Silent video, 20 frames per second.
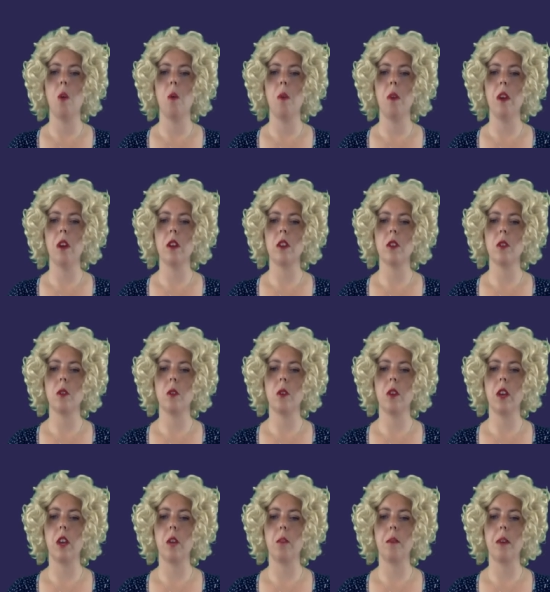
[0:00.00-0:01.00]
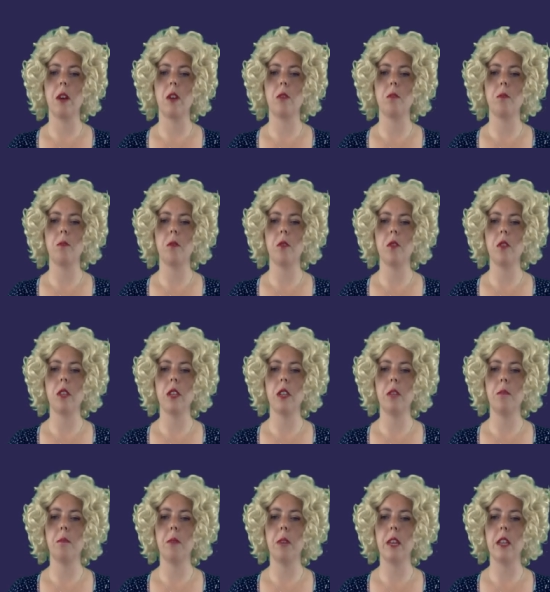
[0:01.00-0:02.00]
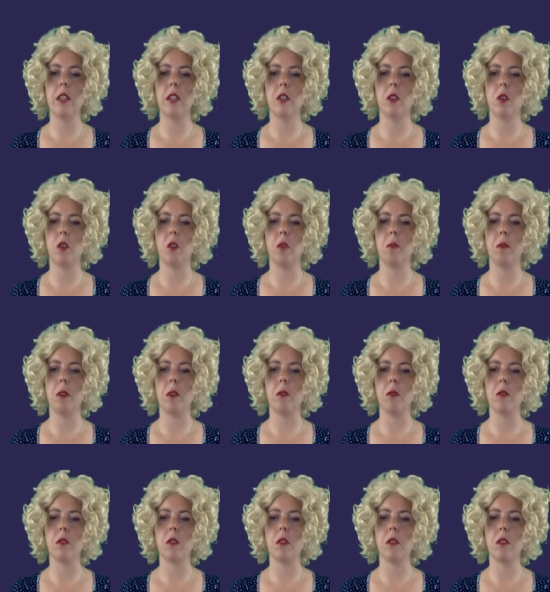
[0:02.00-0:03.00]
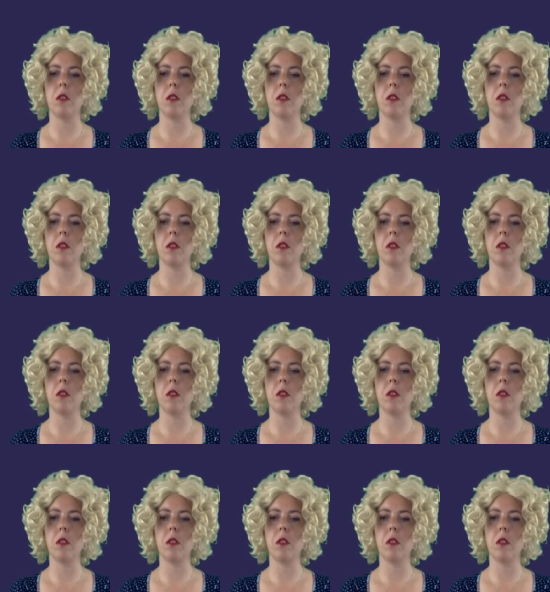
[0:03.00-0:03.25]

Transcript: we are talking about protein-based hormones,